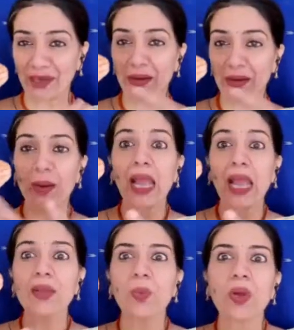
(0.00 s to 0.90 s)
Oh,
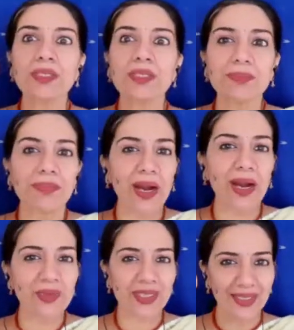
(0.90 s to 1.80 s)
and what
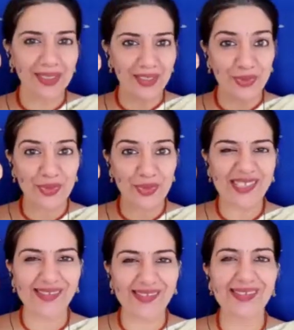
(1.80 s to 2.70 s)
about her
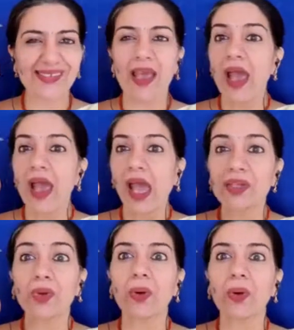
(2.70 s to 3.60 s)
dresses and